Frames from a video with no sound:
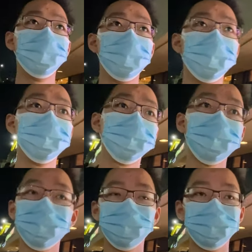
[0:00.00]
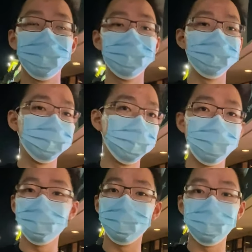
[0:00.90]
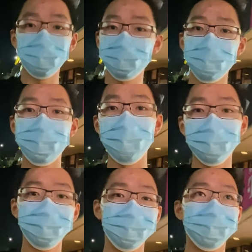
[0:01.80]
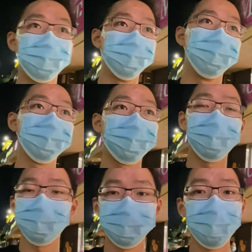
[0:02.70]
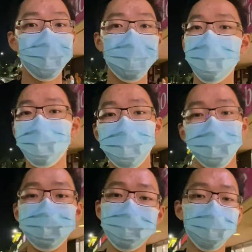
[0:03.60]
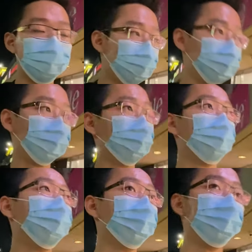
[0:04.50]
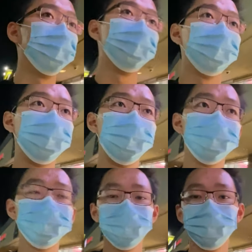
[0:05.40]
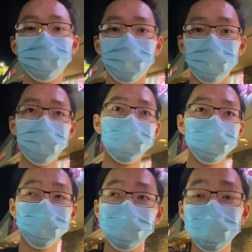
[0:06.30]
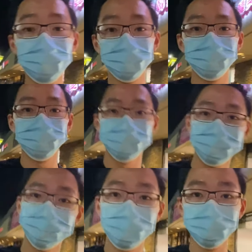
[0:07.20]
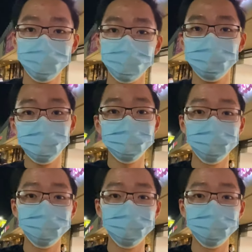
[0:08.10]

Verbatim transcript: and such an experience that I come back, it's just like a downhill. It went downhill from there. Yep. So uh, is for today. See you guys